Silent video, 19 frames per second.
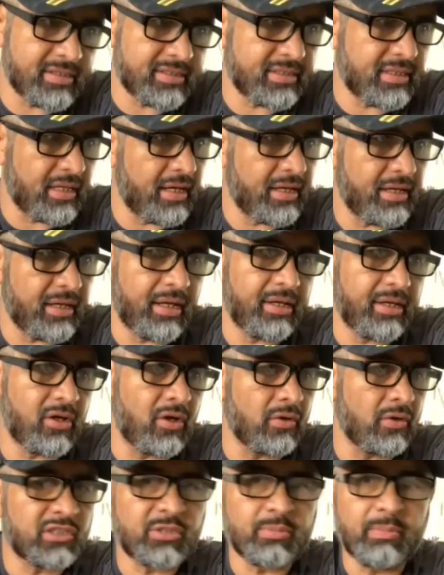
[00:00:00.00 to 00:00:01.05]
I
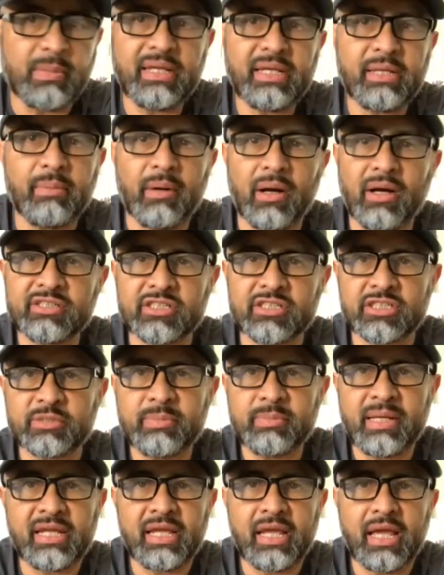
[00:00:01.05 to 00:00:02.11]
coach many boxers,
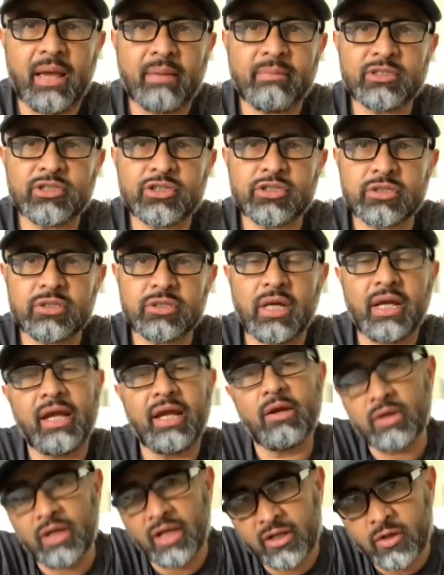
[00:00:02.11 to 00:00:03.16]
many amateurs.
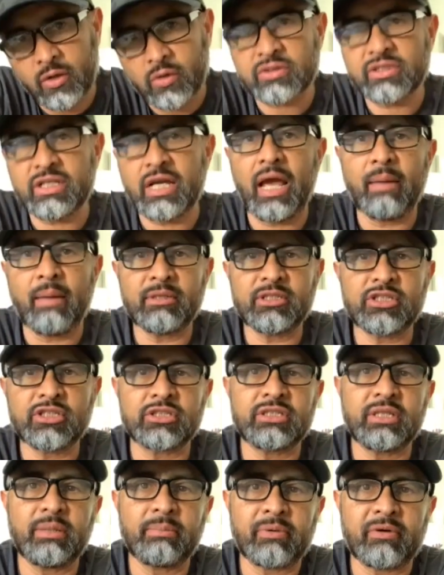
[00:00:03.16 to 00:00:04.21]
I coach
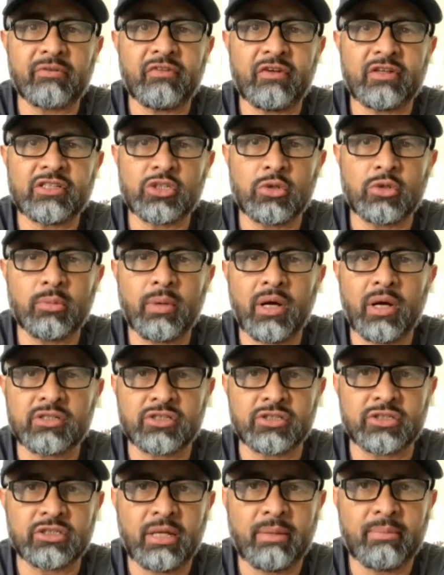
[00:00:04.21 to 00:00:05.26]
amateurs and professional
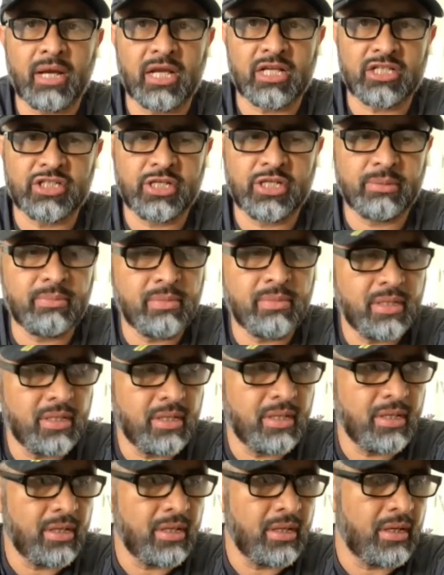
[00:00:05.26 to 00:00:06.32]
boxers at my gym.
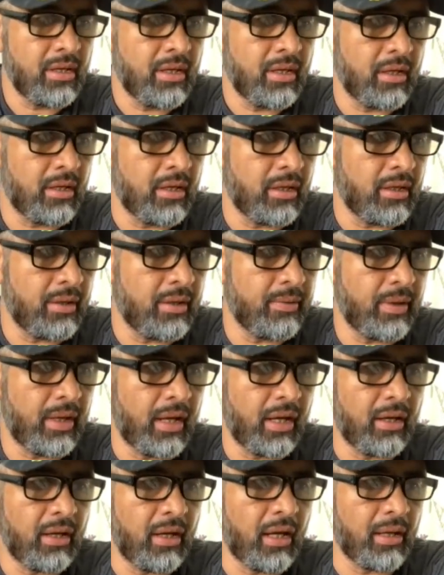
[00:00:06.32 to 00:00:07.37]

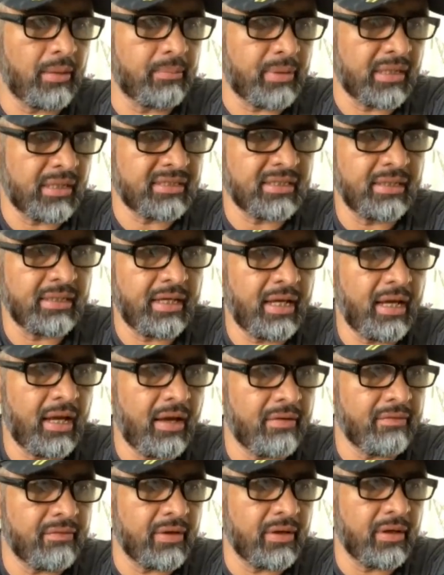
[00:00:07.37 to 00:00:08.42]
I presently
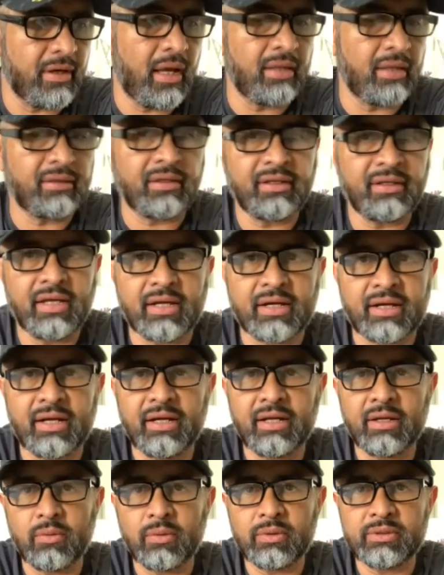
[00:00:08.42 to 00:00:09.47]
have Anthony
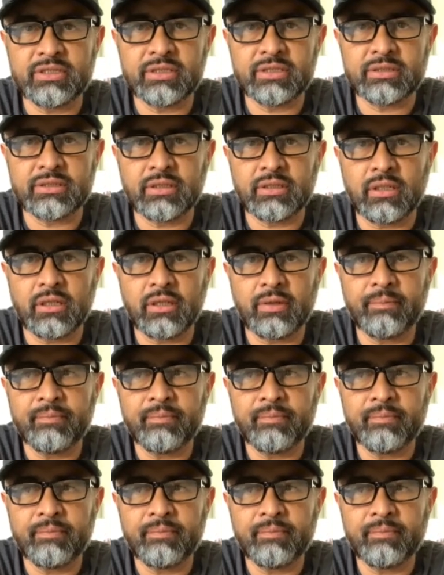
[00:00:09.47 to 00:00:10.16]
Herrera, which is a